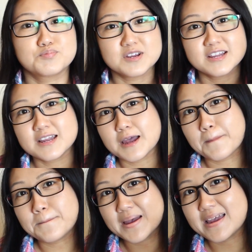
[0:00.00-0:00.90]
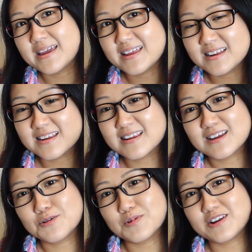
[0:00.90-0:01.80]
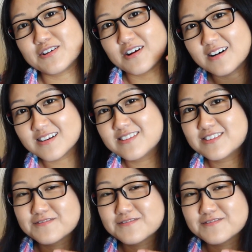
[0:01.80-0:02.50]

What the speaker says: bring a pen when you're on the